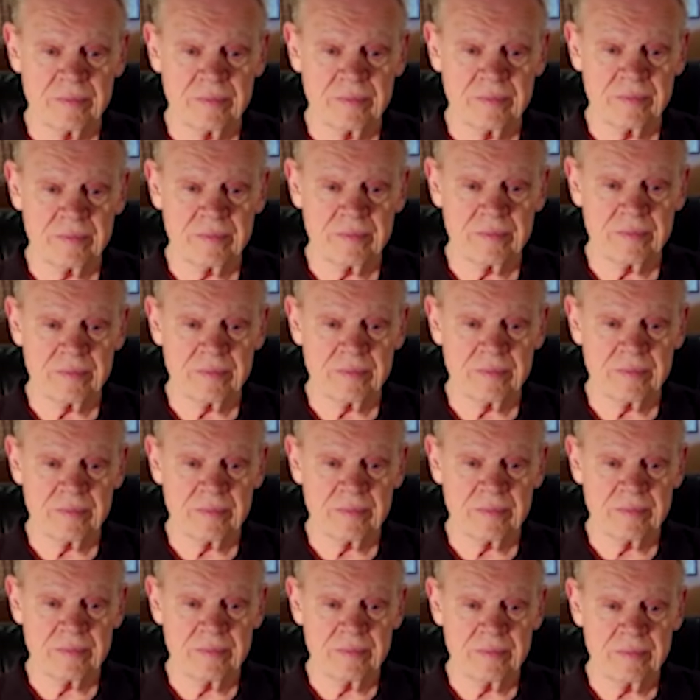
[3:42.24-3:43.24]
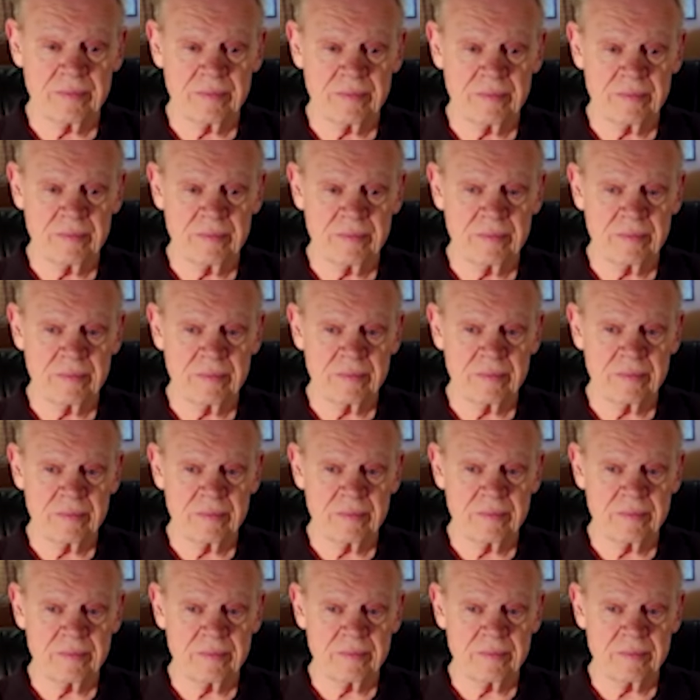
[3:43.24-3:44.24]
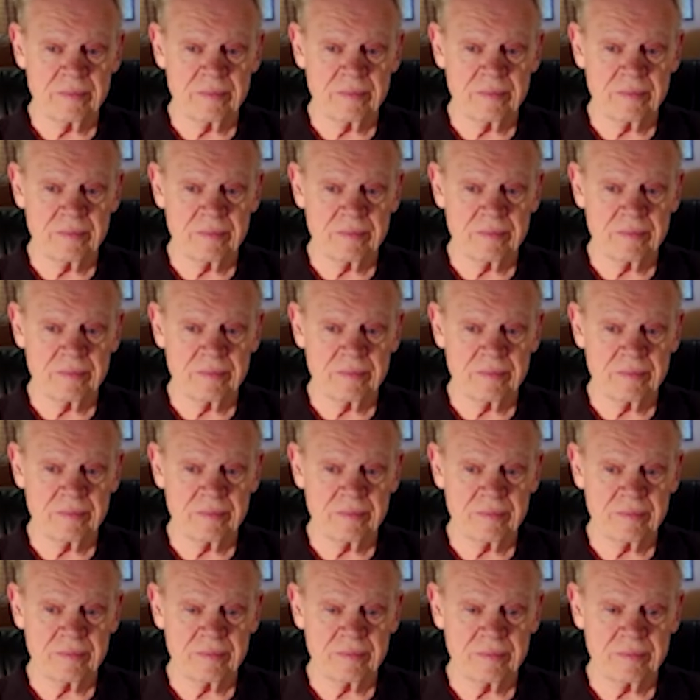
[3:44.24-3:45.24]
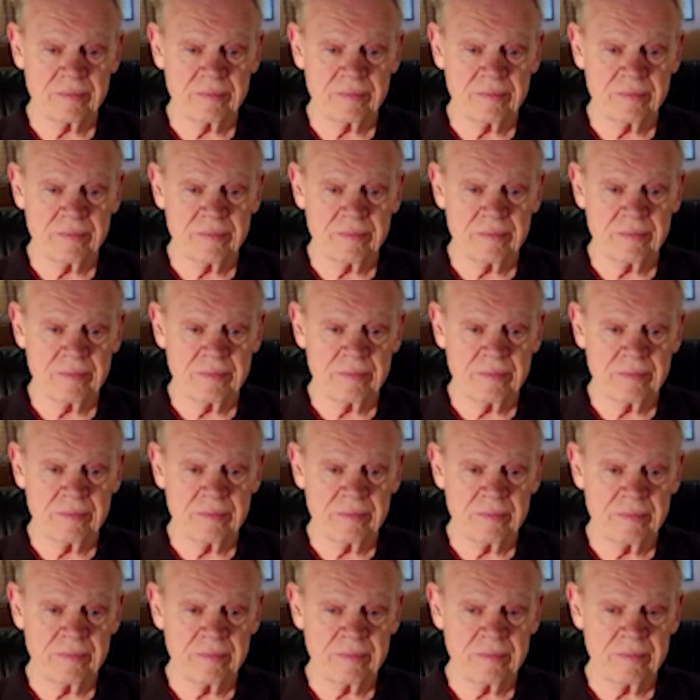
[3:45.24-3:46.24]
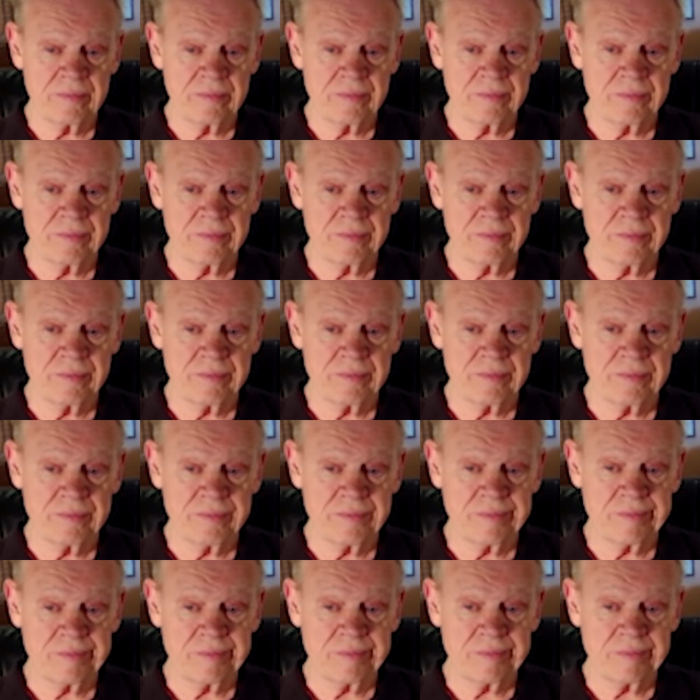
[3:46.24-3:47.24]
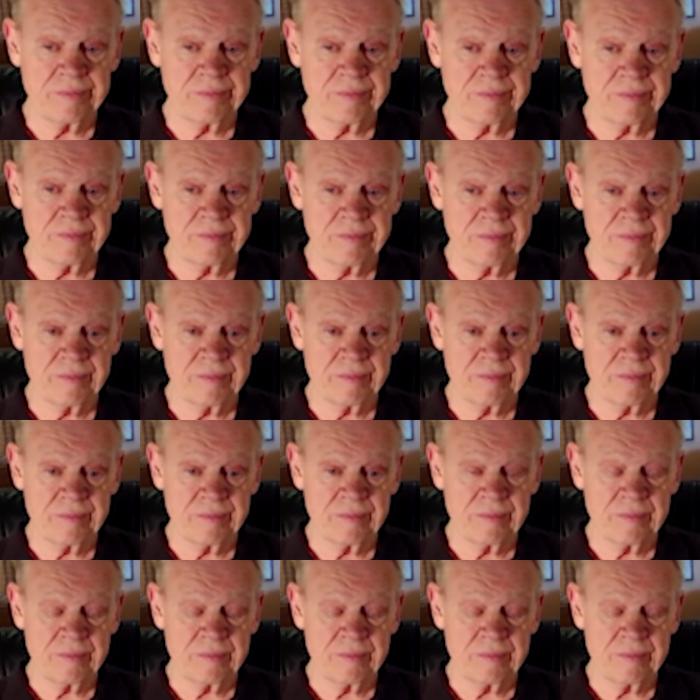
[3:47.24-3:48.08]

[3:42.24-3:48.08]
[no speech]